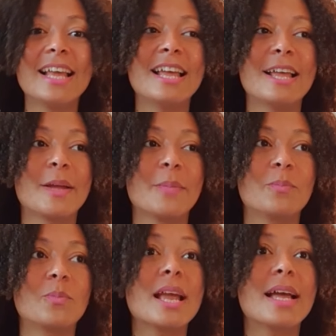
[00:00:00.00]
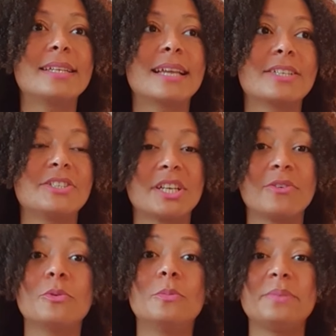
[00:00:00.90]
We had like a
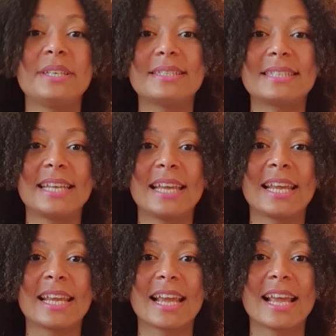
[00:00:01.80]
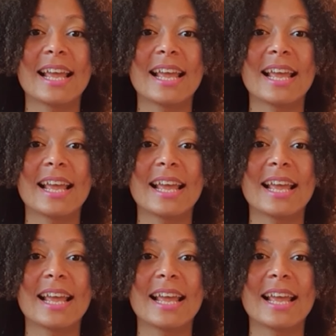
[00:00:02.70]
general meeting,